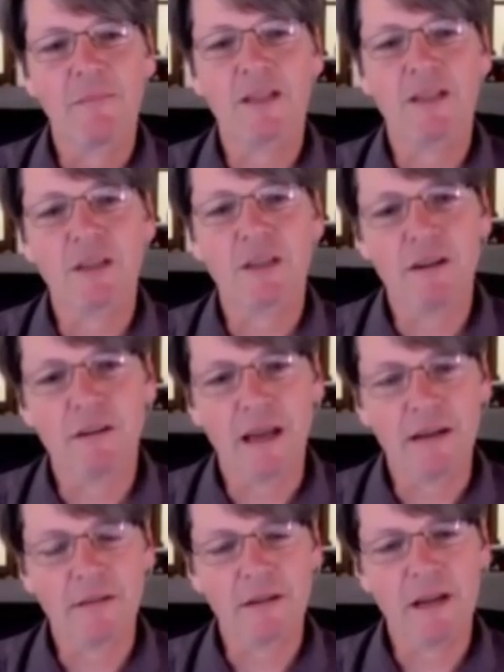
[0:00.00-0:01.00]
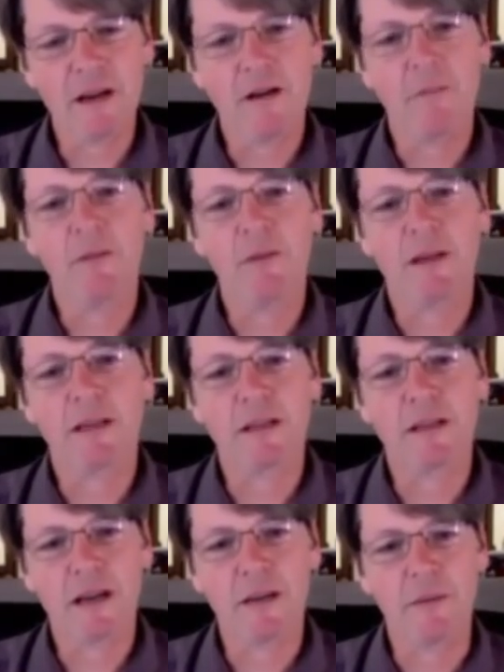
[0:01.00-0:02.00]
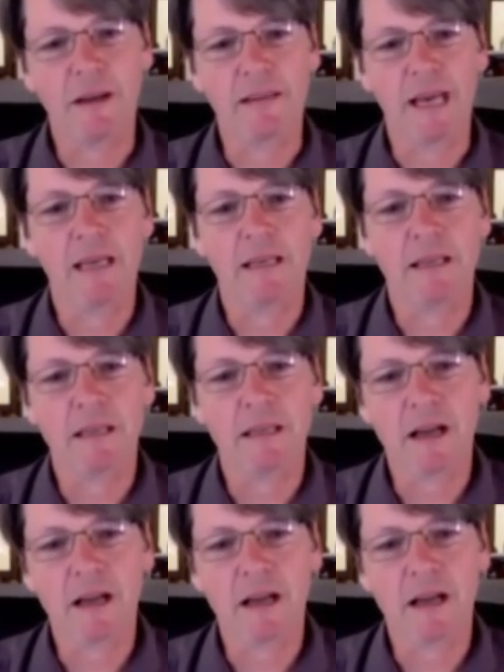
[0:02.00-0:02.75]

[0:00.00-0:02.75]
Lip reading: I'm not sure. I don't know. I mean, we could talk about that.